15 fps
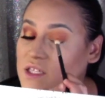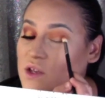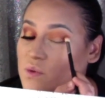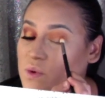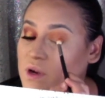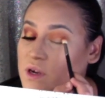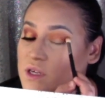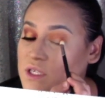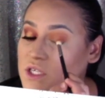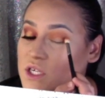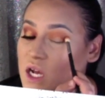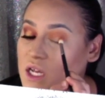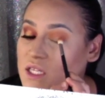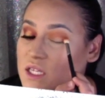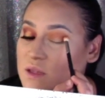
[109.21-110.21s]
So we're
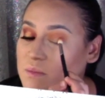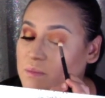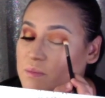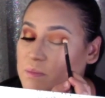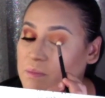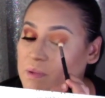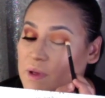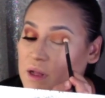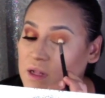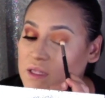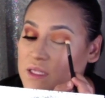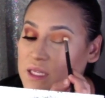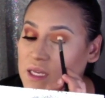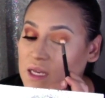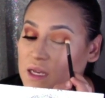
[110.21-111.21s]
just
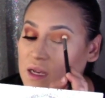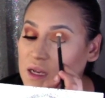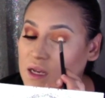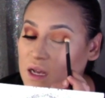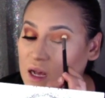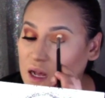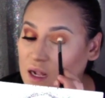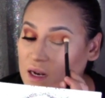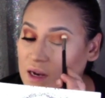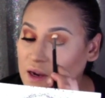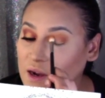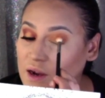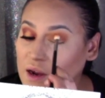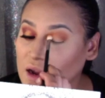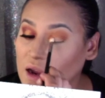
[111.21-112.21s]
building
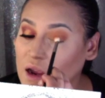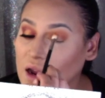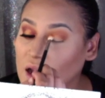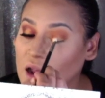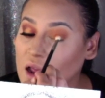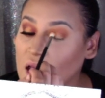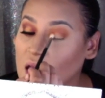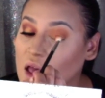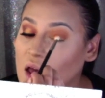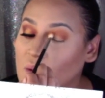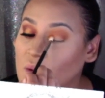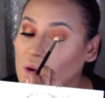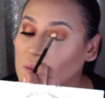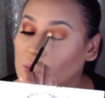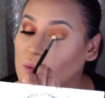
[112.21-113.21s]
color, and
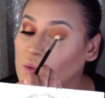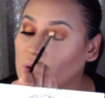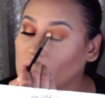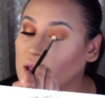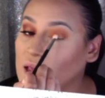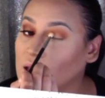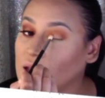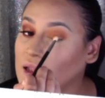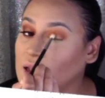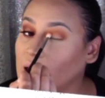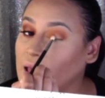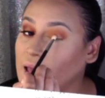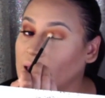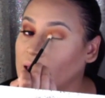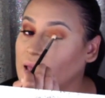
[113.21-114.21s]
we're bringing
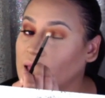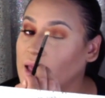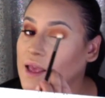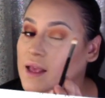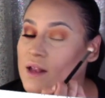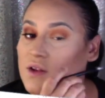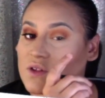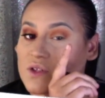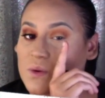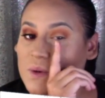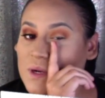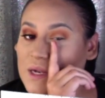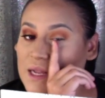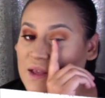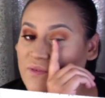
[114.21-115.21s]
that in, so
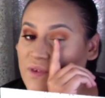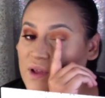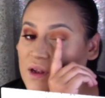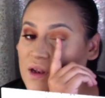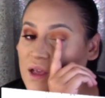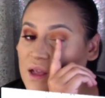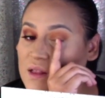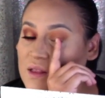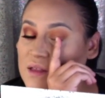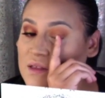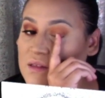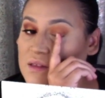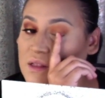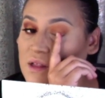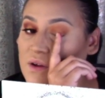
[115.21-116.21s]
we're leaving like
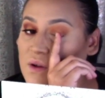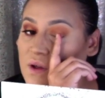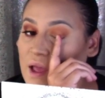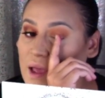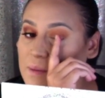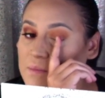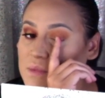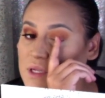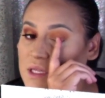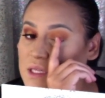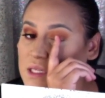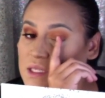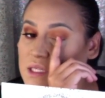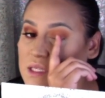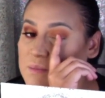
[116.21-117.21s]
this little
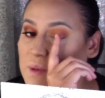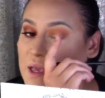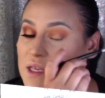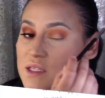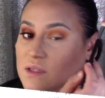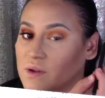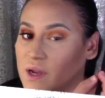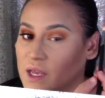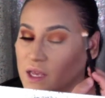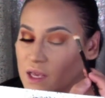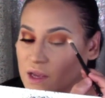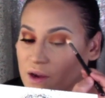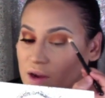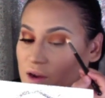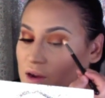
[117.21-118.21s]
empty space right
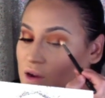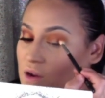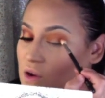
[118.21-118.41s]
here.